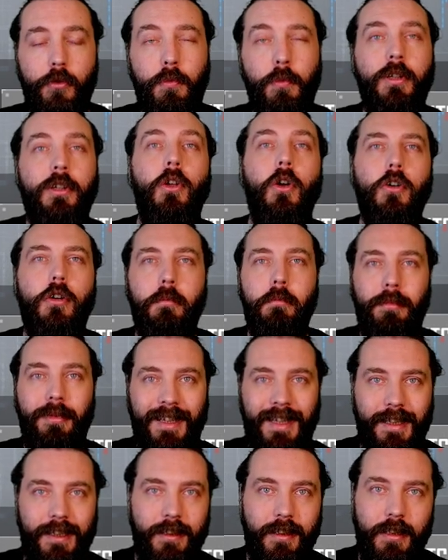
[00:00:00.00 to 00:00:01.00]
Well, not
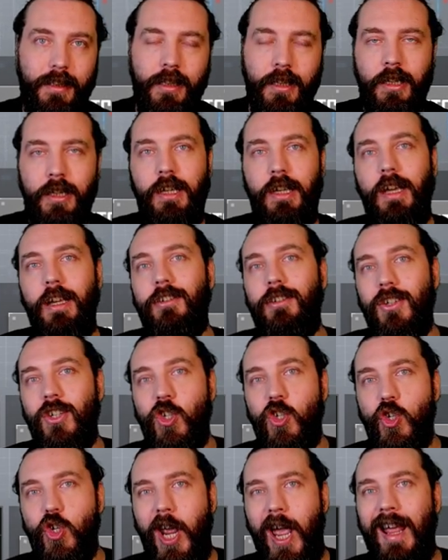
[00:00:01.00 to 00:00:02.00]
completely. It's a
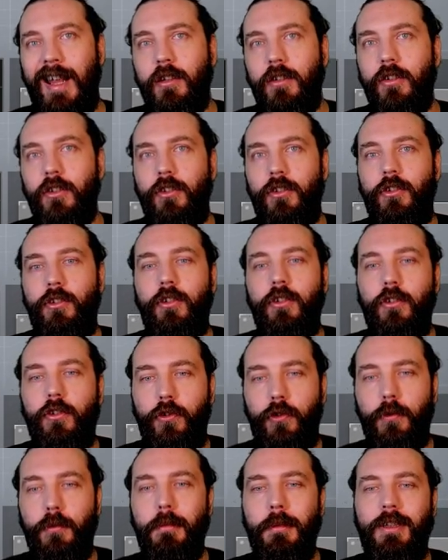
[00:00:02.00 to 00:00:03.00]
chance
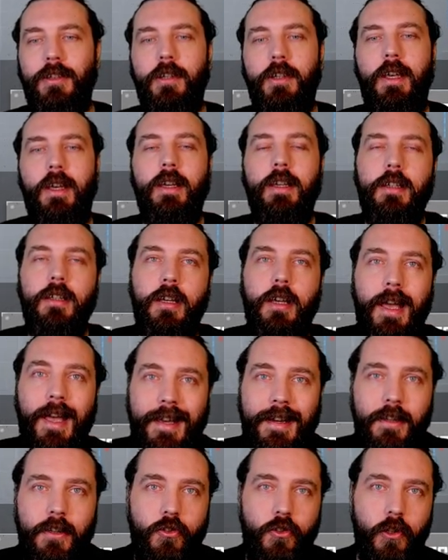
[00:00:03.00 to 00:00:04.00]
to mitigate
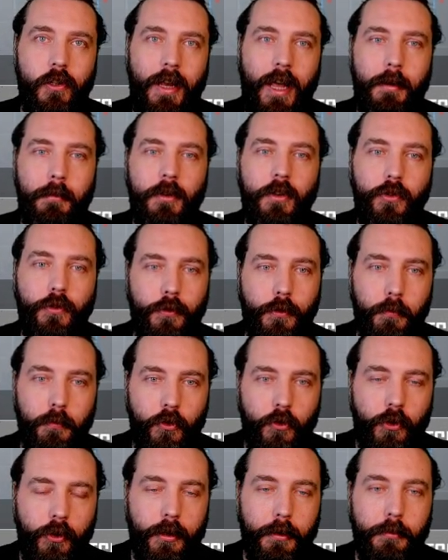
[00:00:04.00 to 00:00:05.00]
energy damage from
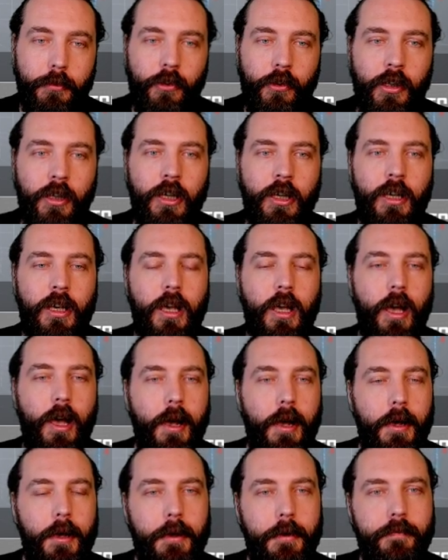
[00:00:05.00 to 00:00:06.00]
ships.
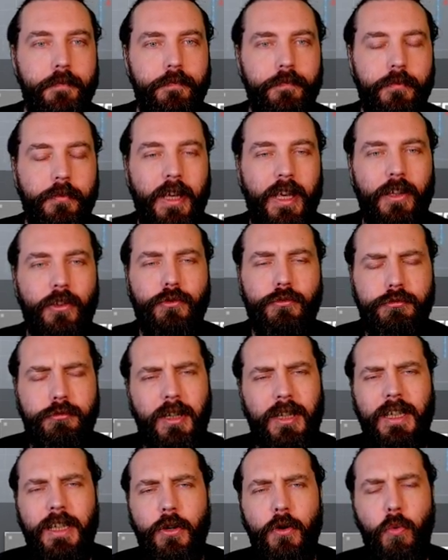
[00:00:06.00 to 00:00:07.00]
It's
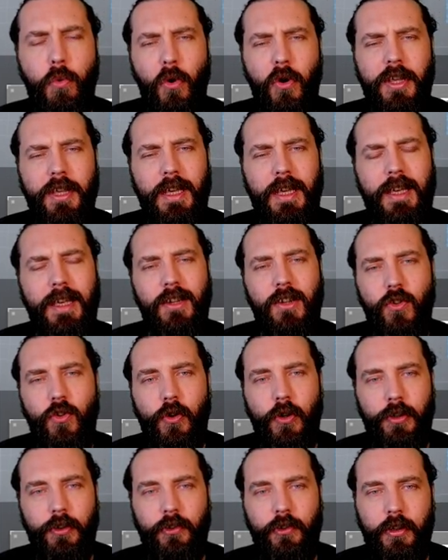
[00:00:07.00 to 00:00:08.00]
really quite
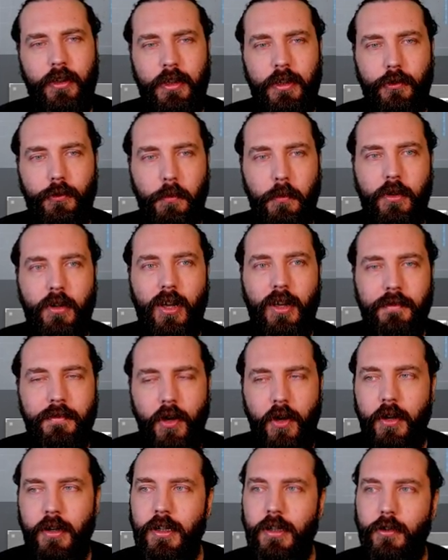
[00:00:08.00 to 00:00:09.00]
interesting, this one. I've
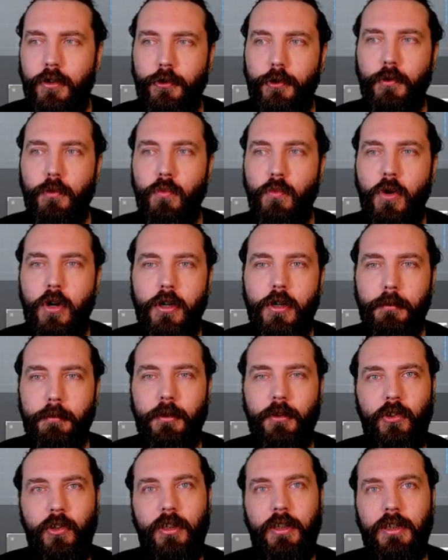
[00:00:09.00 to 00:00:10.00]
heard it doesn't work
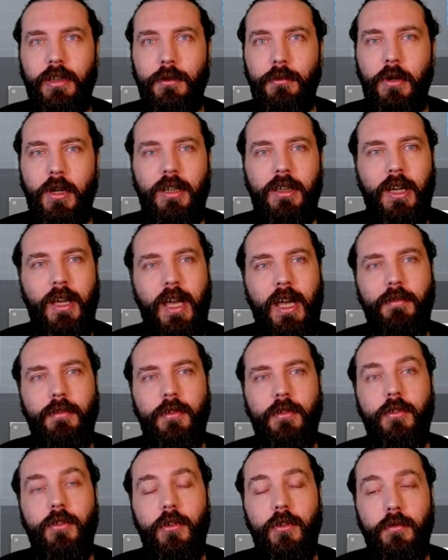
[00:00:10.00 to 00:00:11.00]
particularly well. I
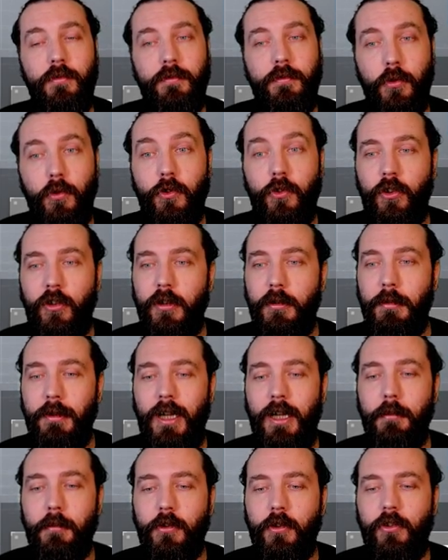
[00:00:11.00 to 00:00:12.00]
haven't, unfortunately, been
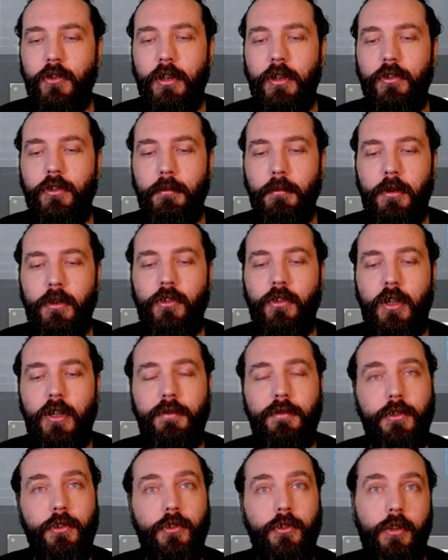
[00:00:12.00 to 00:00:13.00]
able to test it
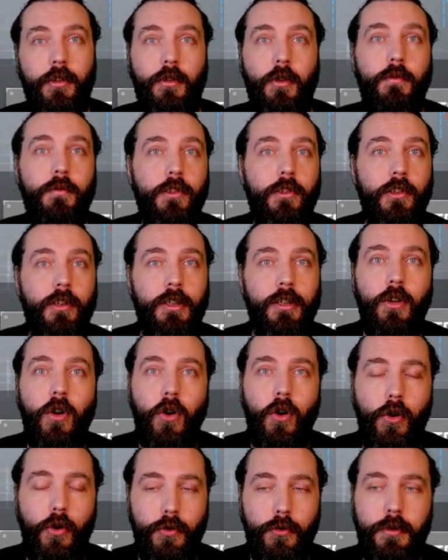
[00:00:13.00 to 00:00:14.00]
myself, as obviously
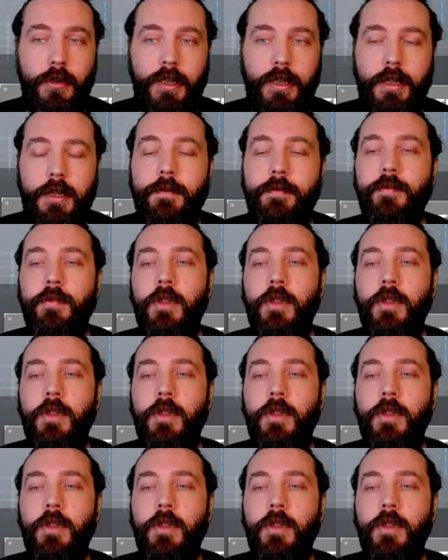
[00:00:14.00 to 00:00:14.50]
not owning it.